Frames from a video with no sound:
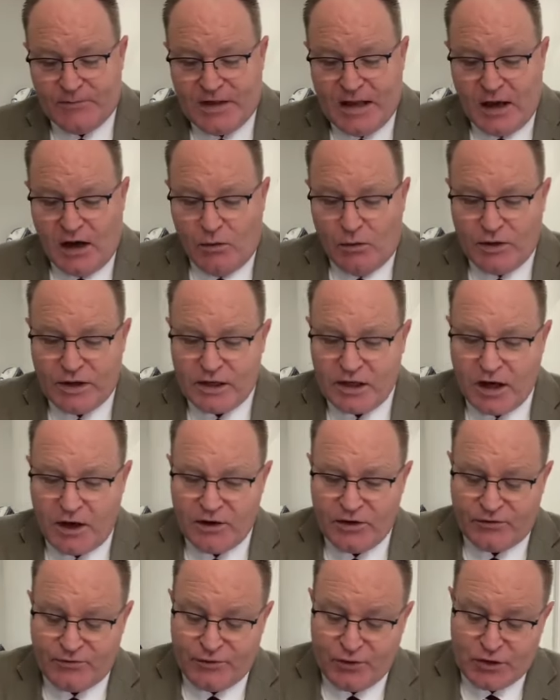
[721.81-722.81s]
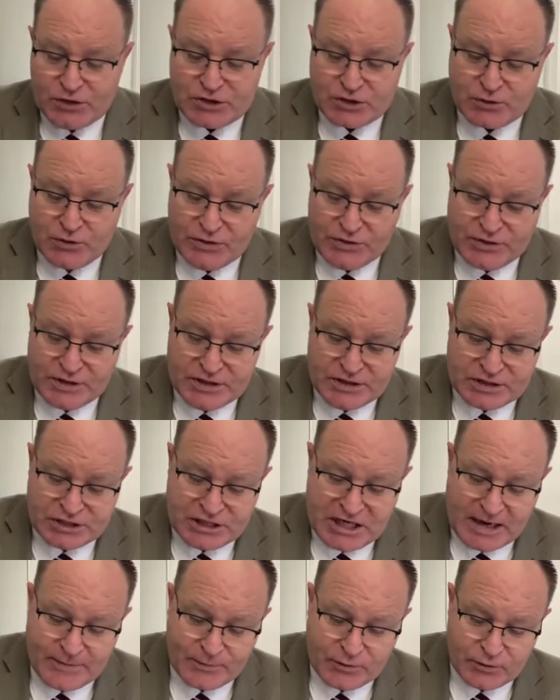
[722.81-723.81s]
Now, I want to go to 1
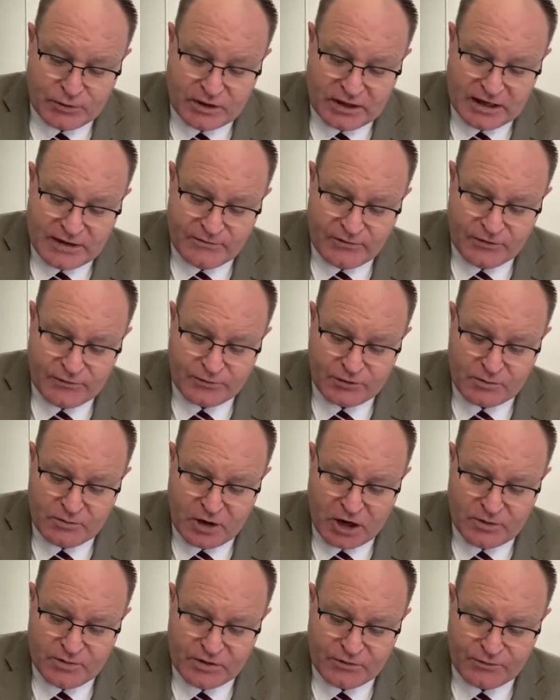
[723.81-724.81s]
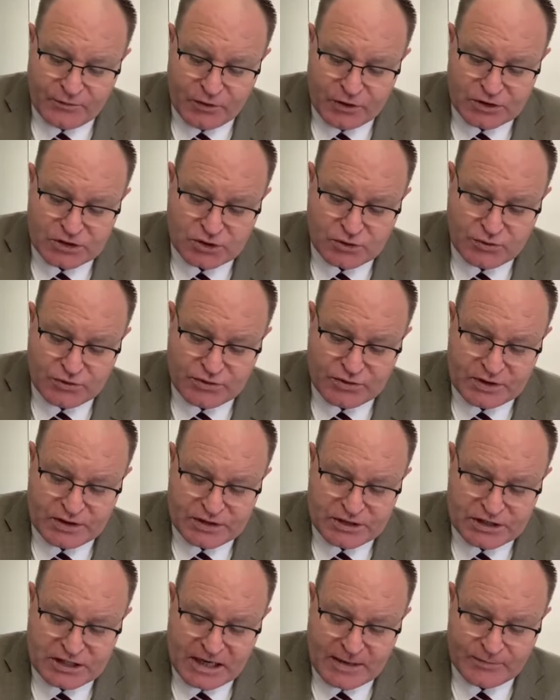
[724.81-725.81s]
Corinthians chapter 11 for a moment. 1
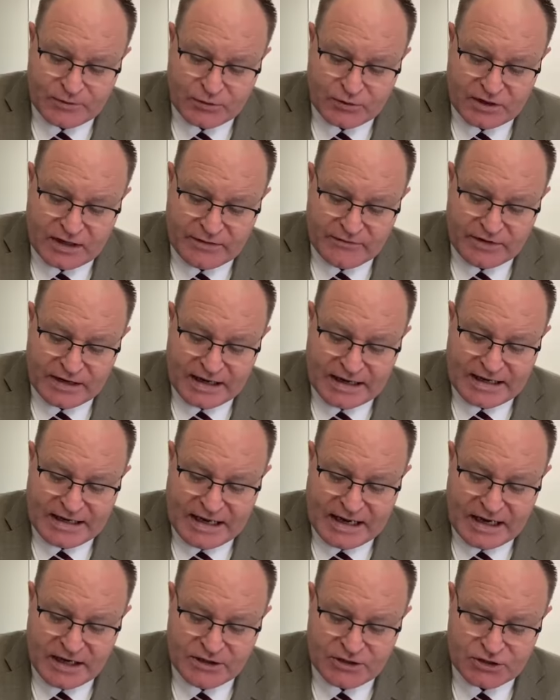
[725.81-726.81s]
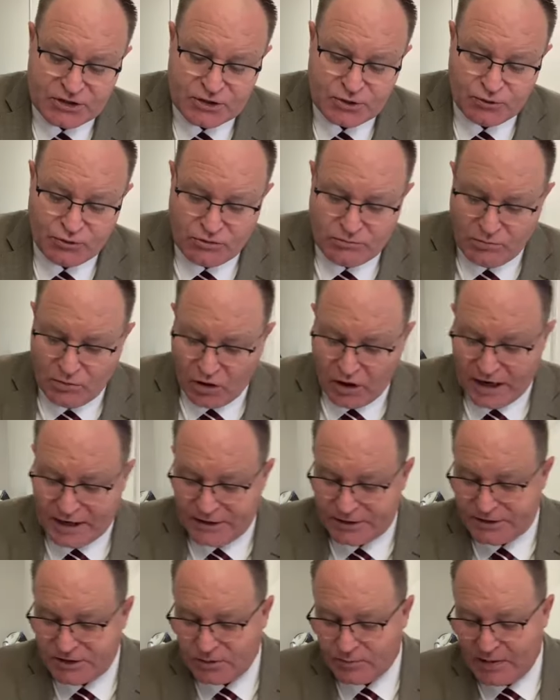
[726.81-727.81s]
Corinthians chapter 11. Again, just to
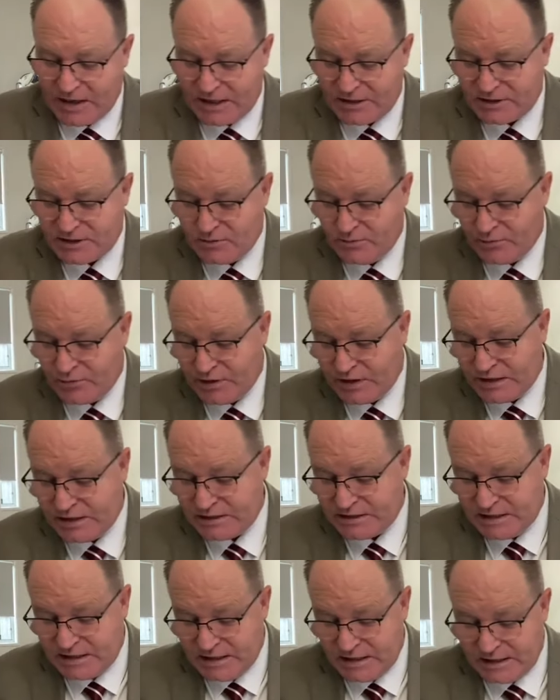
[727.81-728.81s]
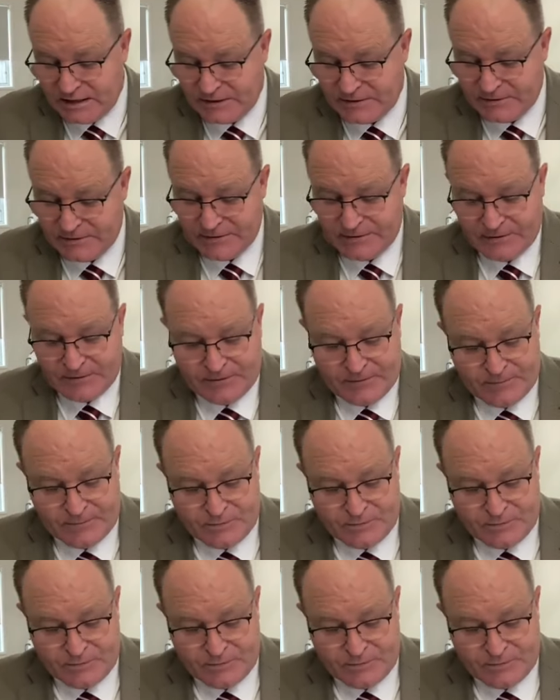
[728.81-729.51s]
remind us about some things here.